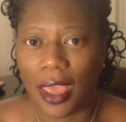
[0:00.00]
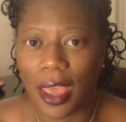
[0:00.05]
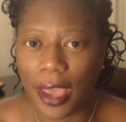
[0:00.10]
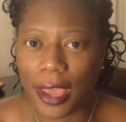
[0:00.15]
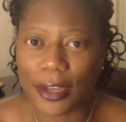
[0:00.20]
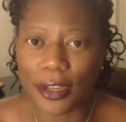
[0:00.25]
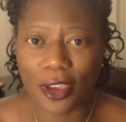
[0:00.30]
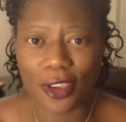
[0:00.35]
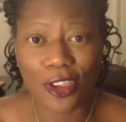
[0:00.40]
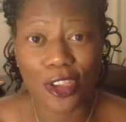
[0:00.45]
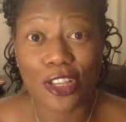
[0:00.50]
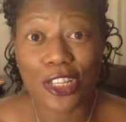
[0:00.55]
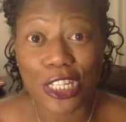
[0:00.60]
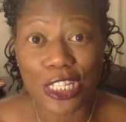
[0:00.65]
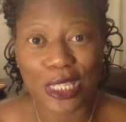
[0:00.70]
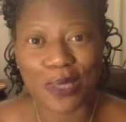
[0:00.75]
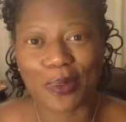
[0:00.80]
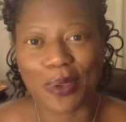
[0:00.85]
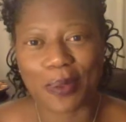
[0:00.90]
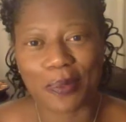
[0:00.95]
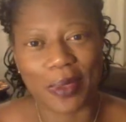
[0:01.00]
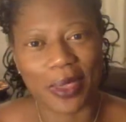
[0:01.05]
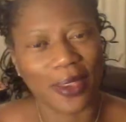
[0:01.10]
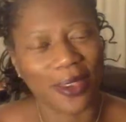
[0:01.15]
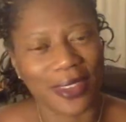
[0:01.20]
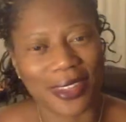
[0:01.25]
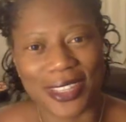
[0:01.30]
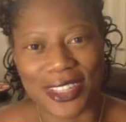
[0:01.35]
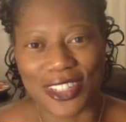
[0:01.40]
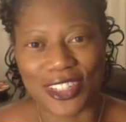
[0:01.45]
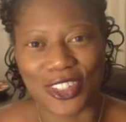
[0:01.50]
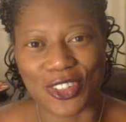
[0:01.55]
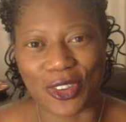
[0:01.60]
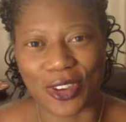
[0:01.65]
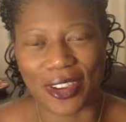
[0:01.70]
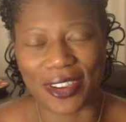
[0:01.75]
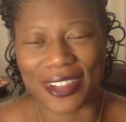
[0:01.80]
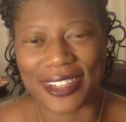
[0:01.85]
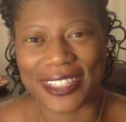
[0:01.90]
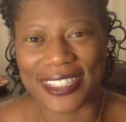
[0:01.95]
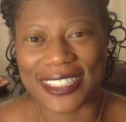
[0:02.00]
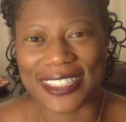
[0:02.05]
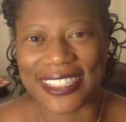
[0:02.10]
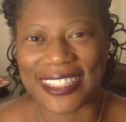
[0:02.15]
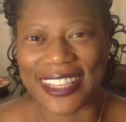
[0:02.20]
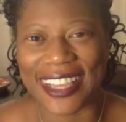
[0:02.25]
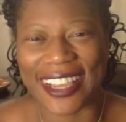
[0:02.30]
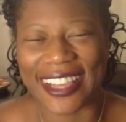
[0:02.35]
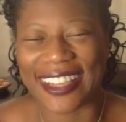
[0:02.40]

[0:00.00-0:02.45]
I know you just put me on these drugs.